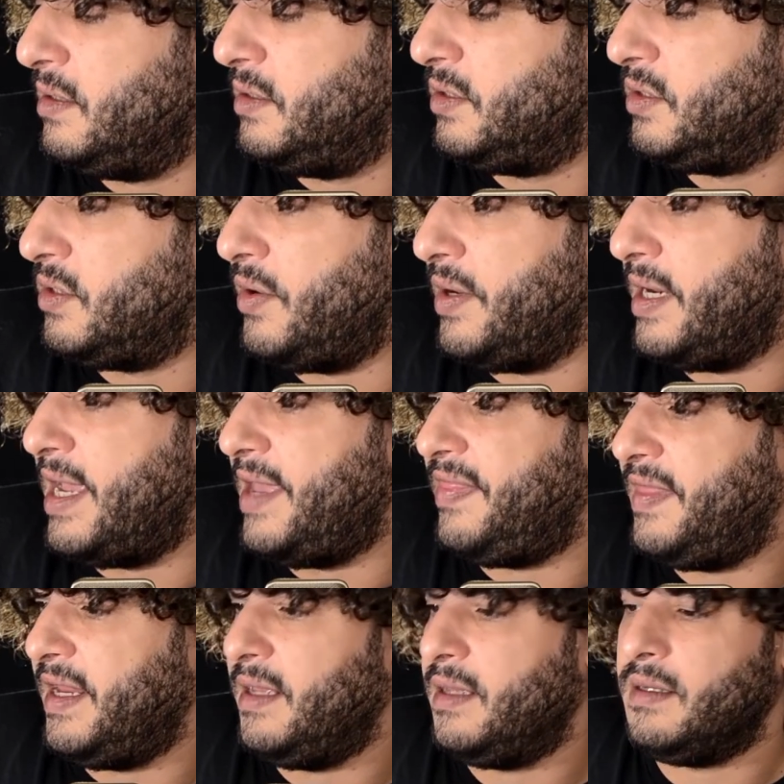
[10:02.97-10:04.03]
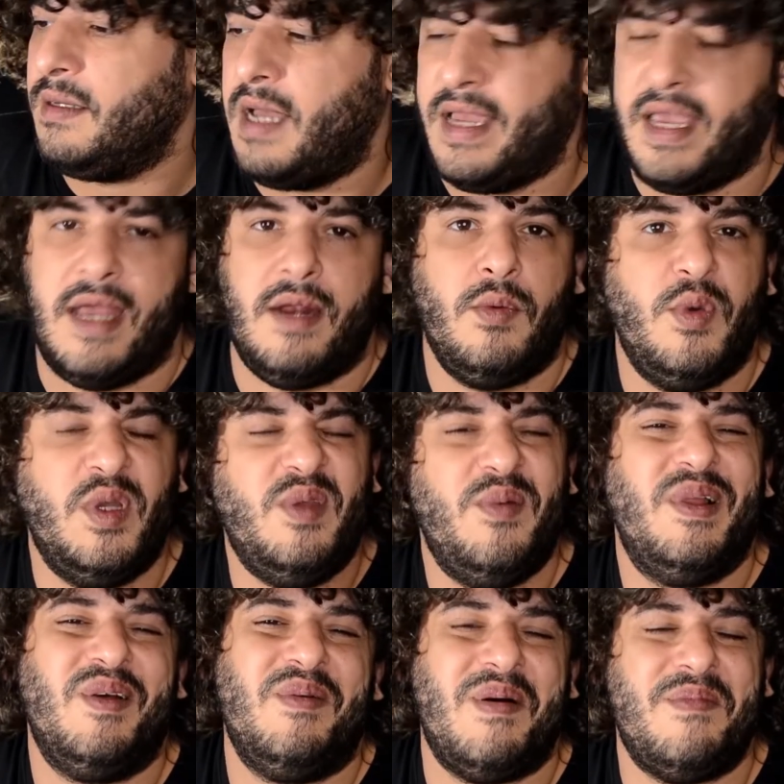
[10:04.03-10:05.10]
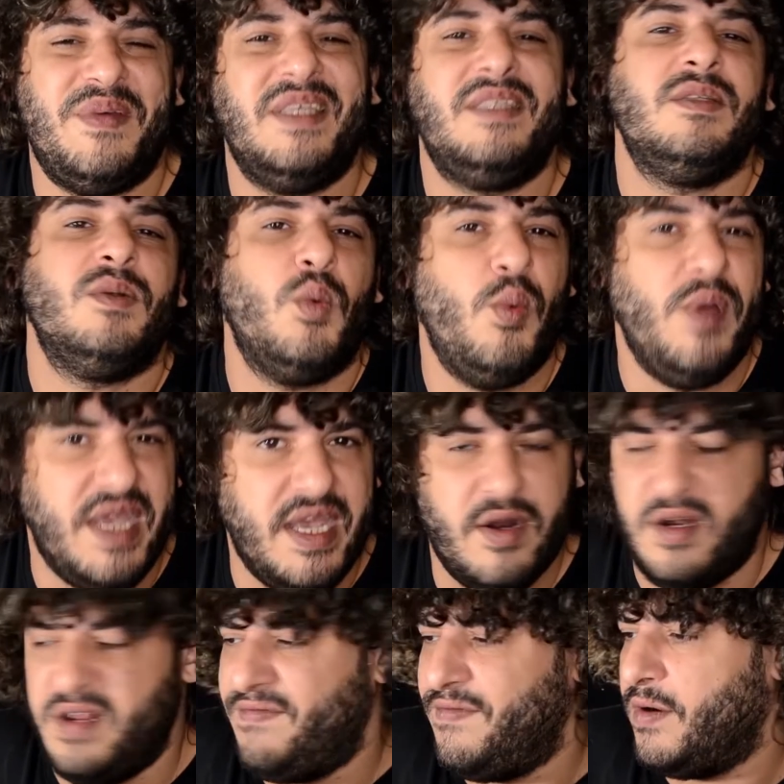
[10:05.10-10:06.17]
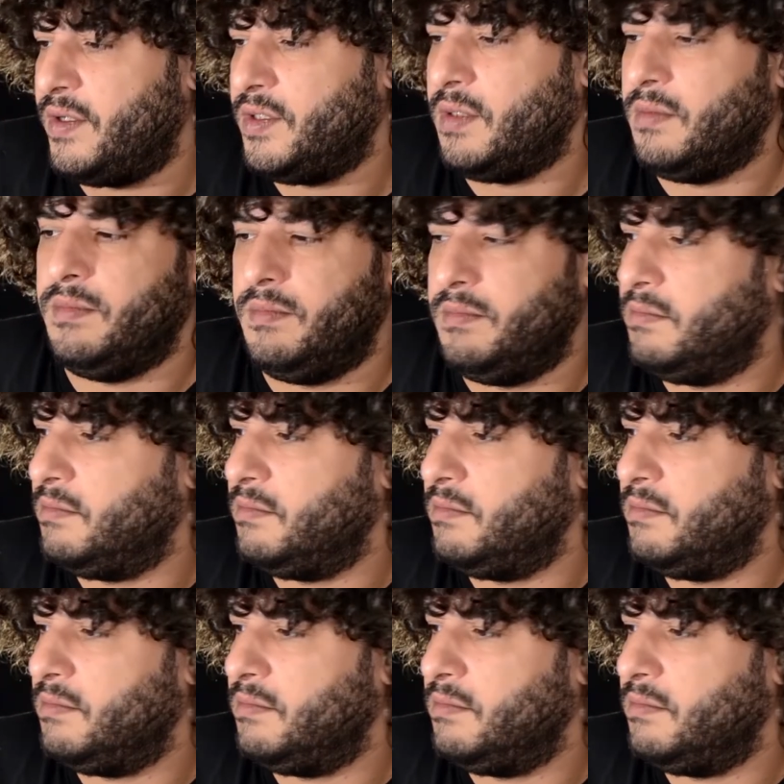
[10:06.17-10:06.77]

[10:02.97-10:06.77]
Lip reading: so in a3, again, we develop a piece, we hit on e4, so